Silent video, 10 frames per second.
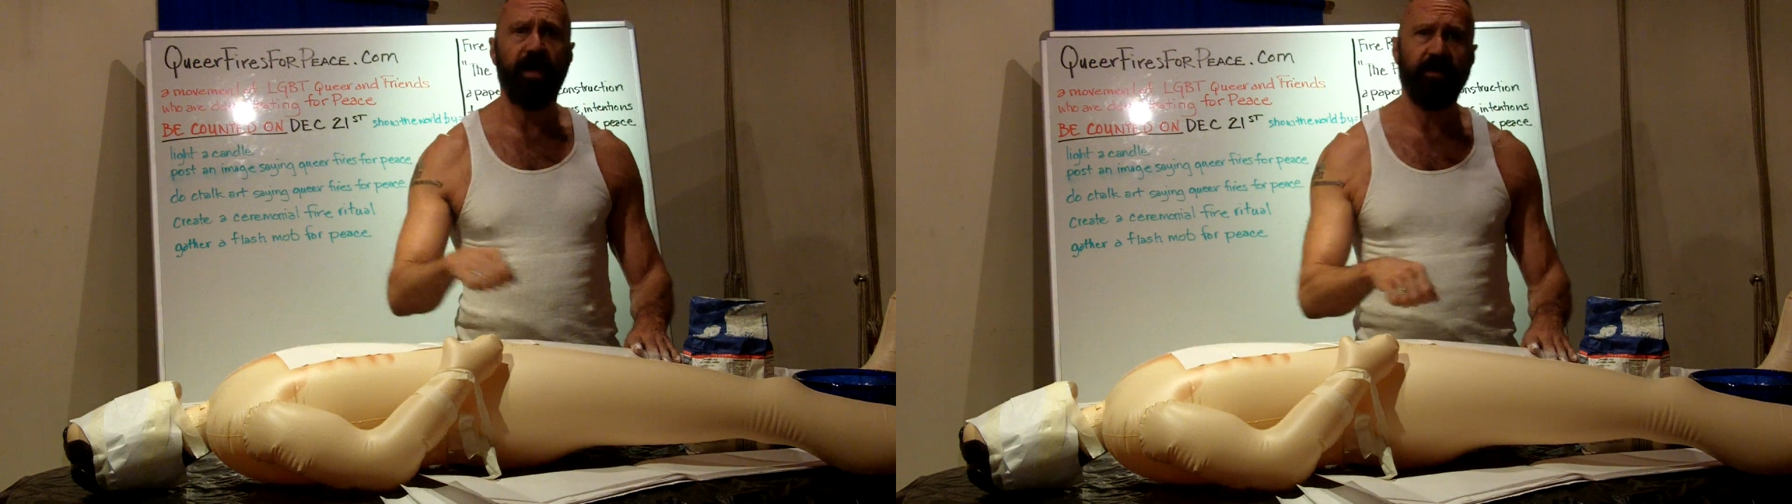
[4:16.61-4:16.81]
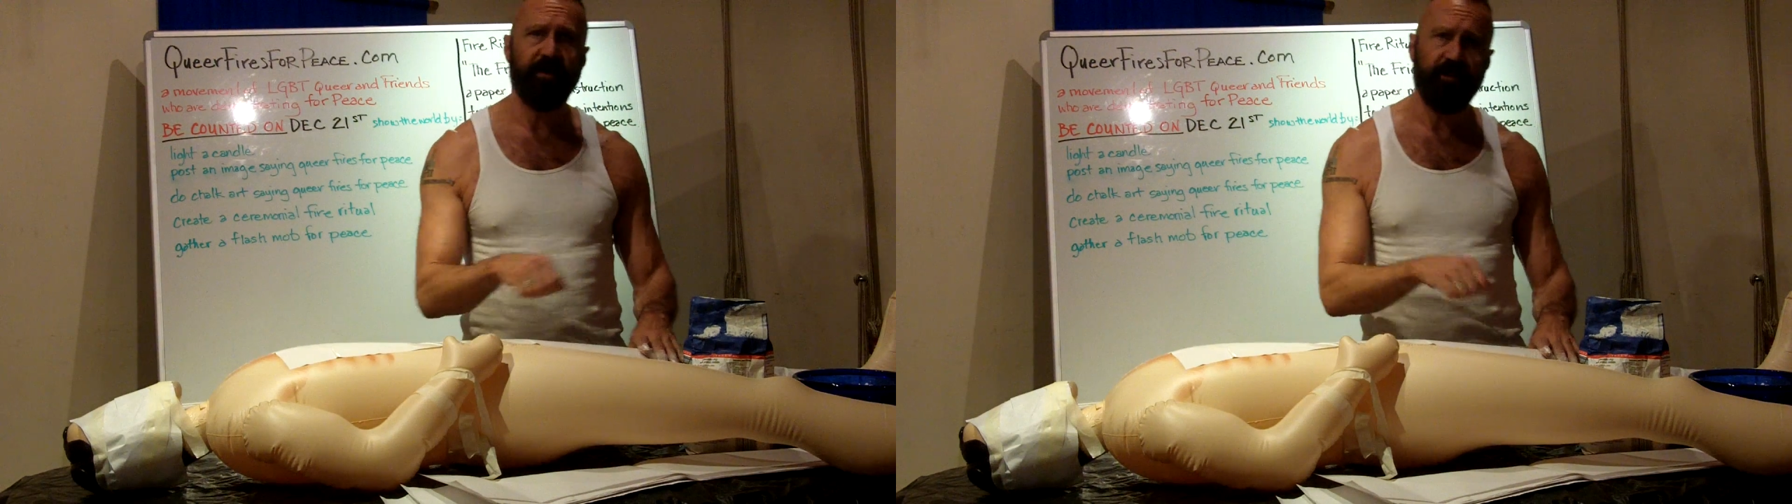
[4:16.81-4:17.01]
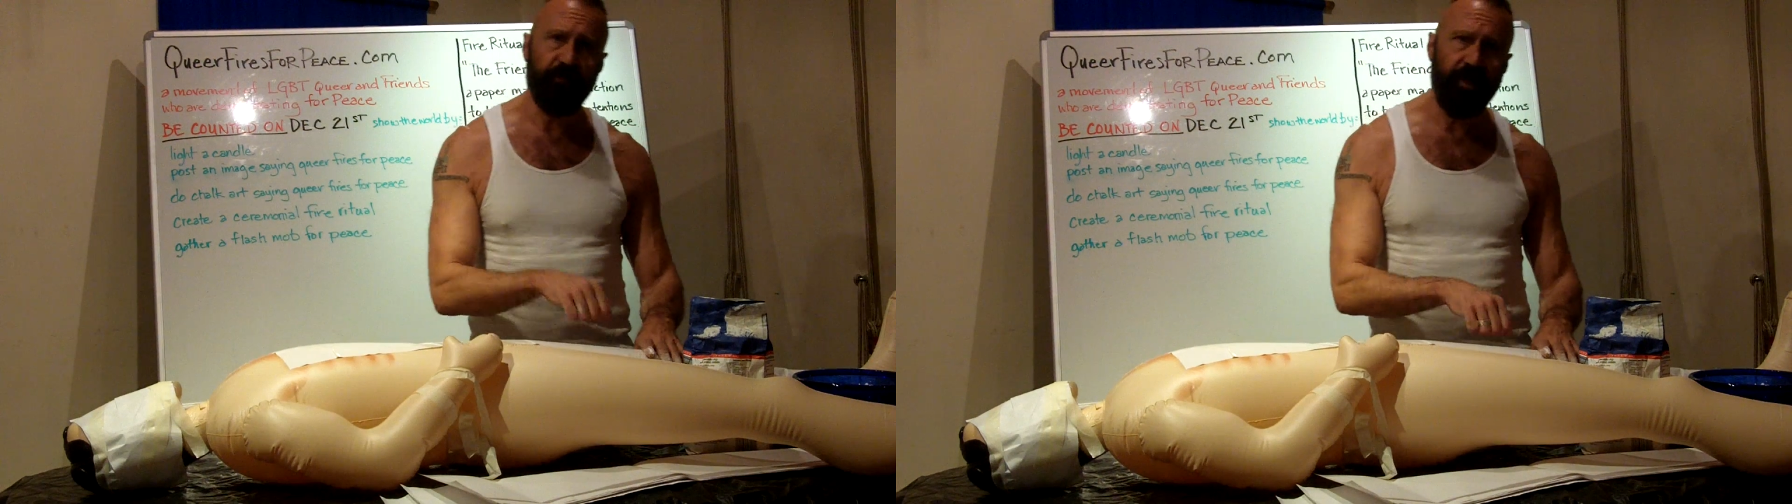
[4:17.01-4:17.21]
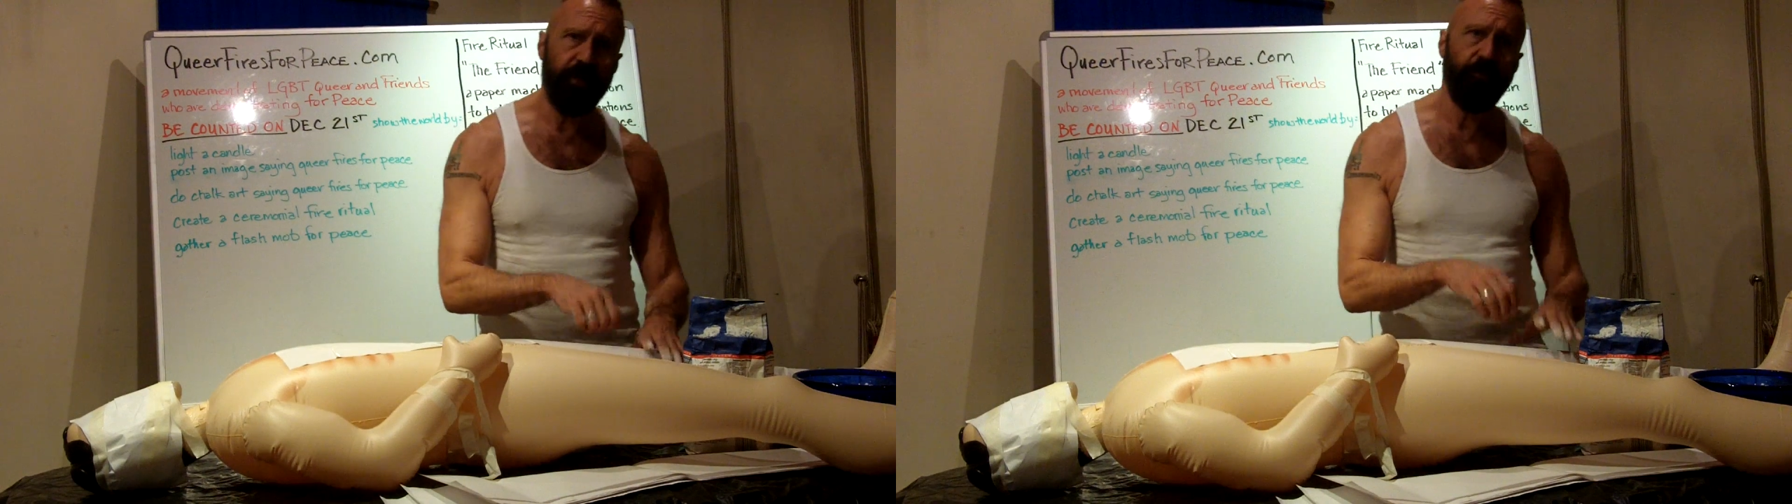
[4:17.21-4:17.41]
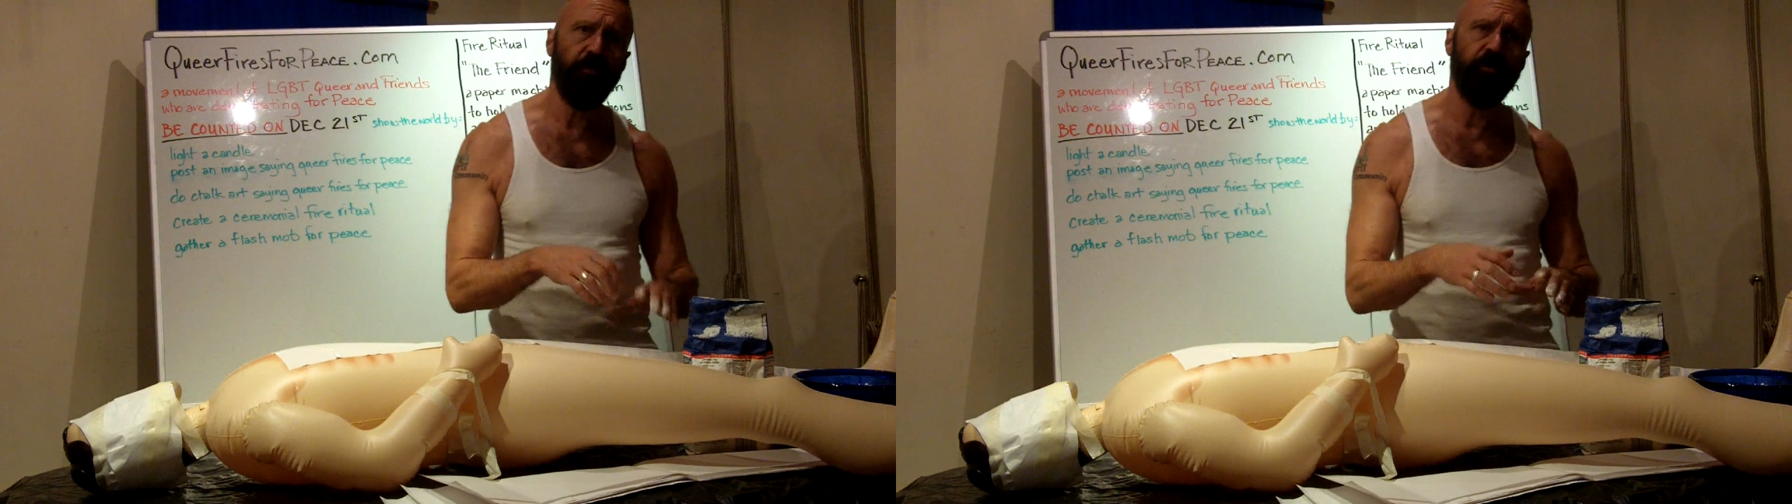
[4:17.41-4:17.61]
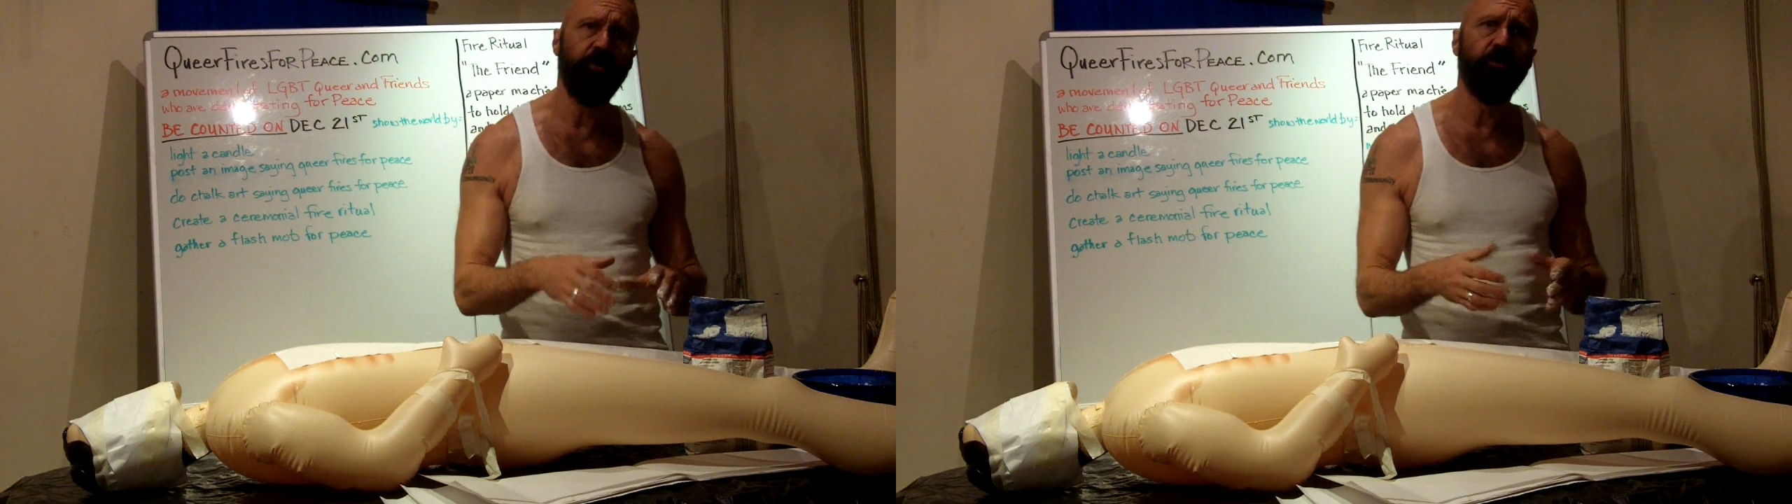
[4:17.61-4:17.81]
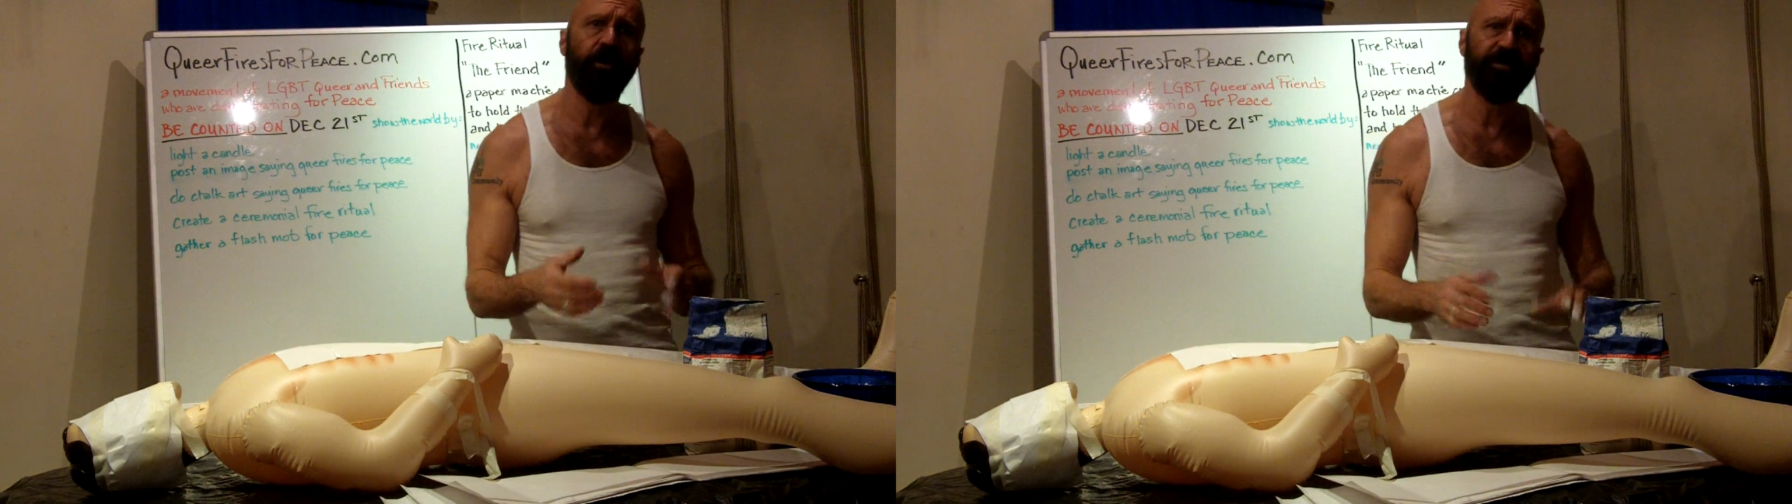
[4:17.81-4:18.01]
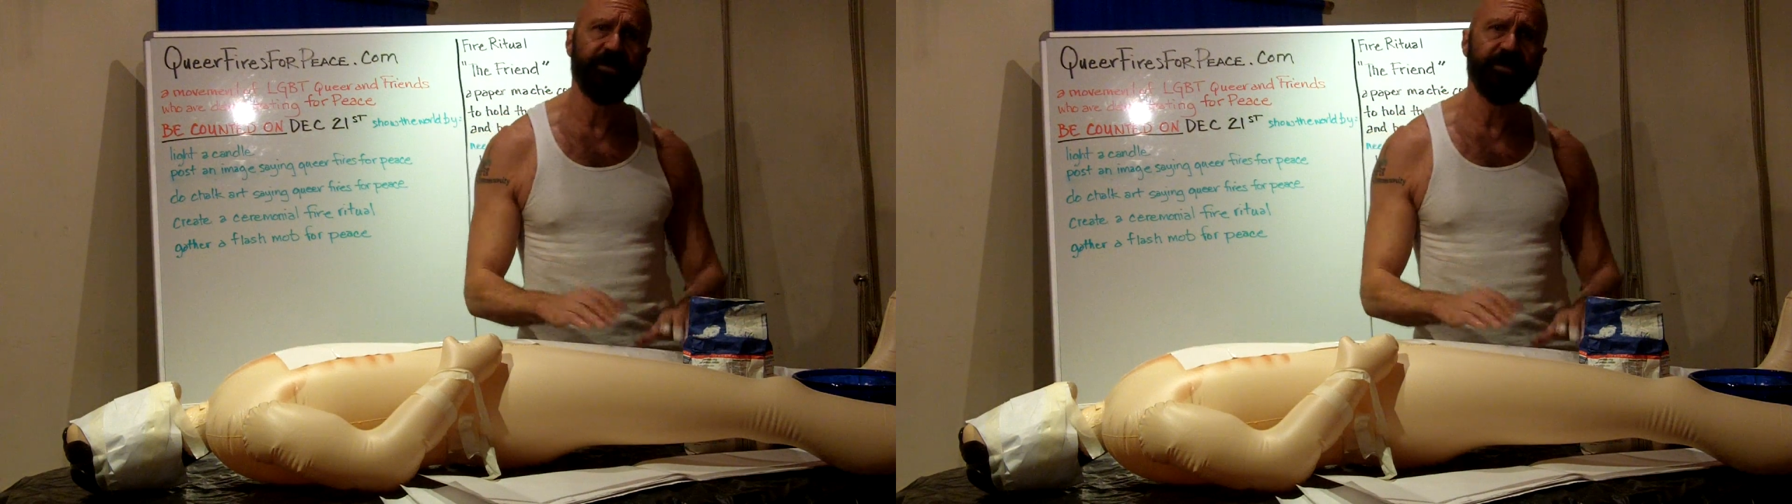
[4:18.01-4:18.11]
and that the people who are